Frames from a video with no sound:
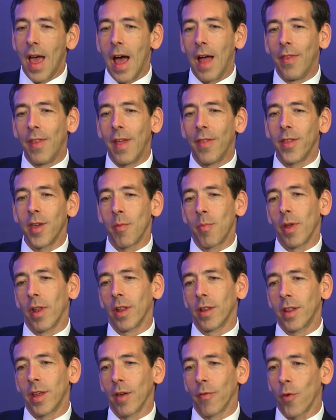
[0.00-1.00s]
And then the
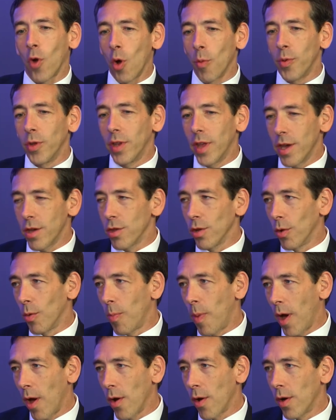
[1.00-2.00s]
ability of computational
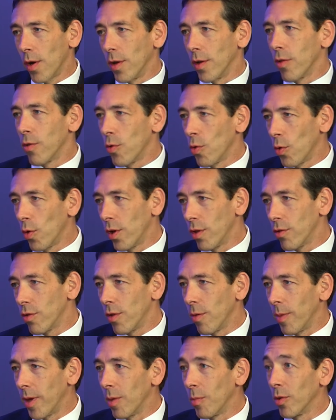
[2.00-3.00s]
power and storage
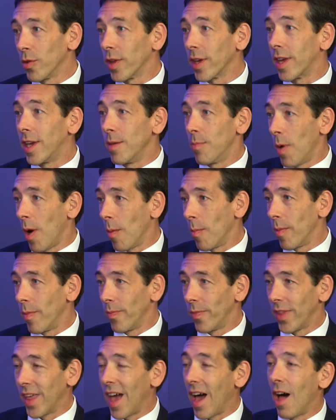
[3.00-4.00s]
to be able to keep up.
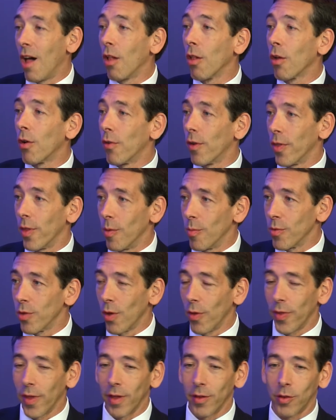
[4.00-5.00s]
The algorithms
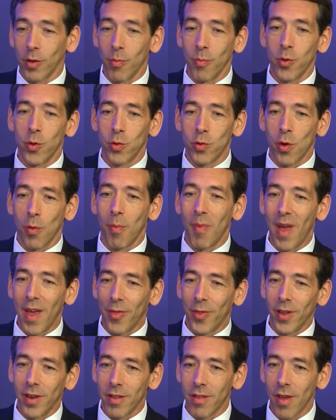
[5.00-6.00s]
or the computer
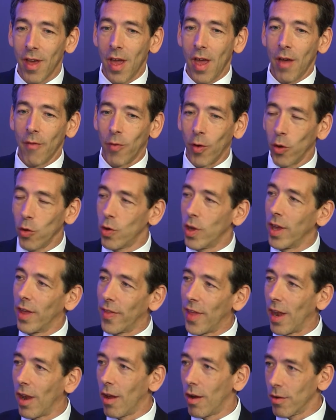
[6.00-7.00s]
methods for looking at
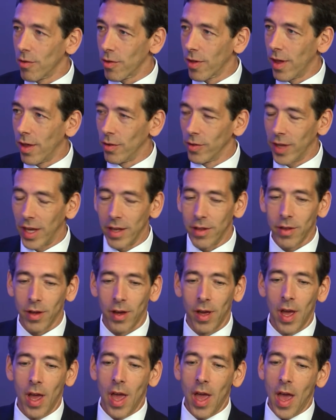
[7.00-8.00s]
that large-scale data
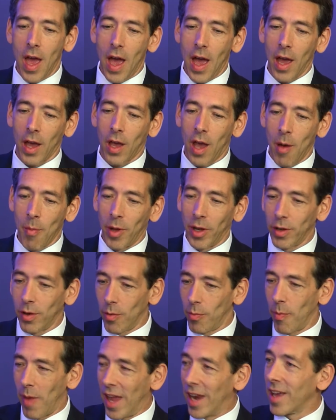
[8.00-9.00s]
come
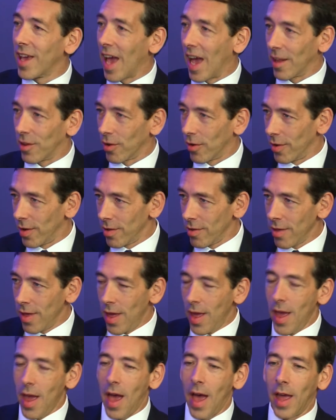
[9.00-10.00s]
under many categories.
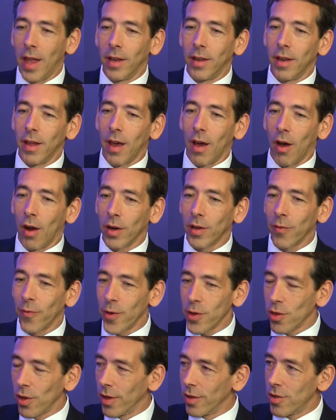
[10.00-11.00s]
And
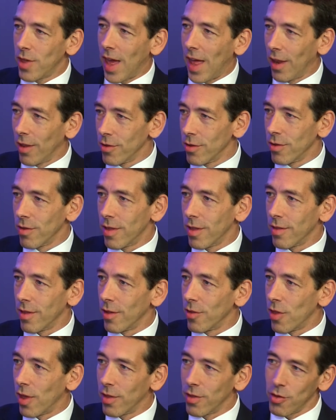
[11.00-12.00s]
artificial intelligence as
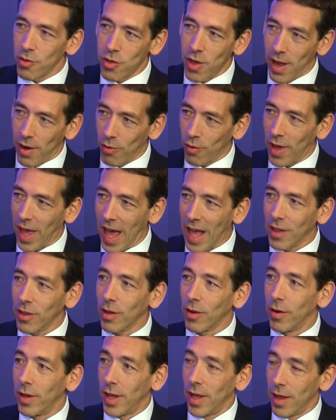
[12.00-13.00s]
a general
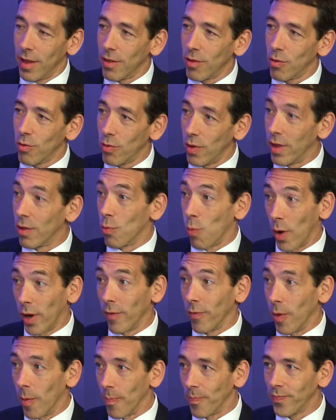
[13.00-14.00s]
category is one
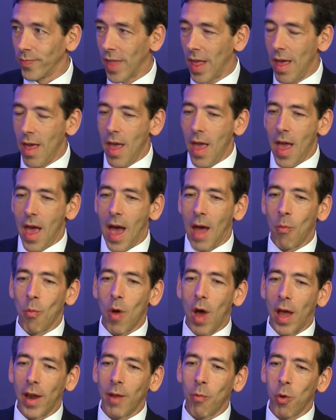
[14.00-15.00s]
of them.
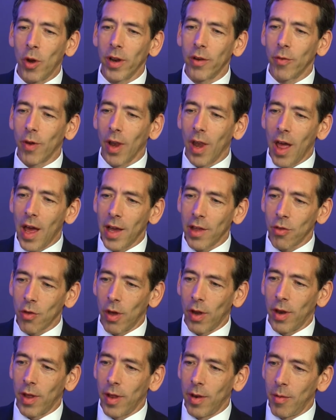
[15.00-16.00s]
And what it relies
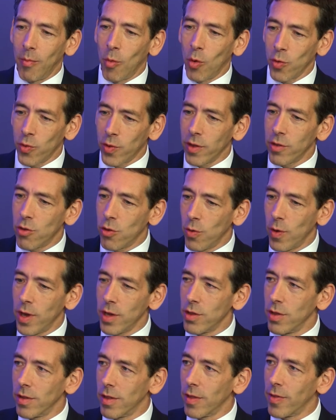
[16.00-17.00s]
on in most
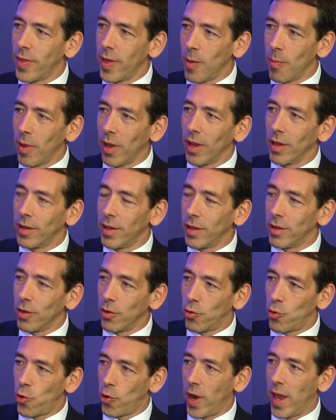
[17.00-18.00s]
situations is the ability to
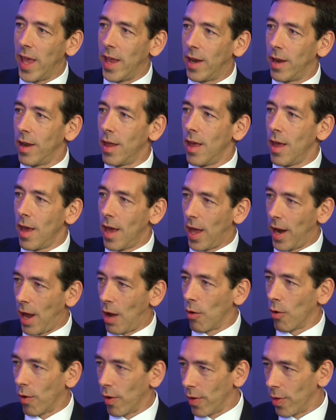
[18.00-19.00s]
train an
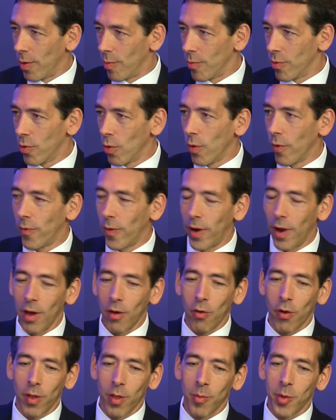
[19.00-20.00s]
algorithm. So if an
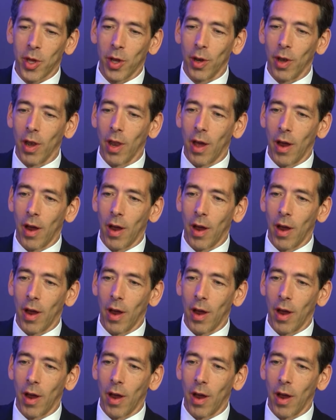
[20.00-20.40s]
algorithm can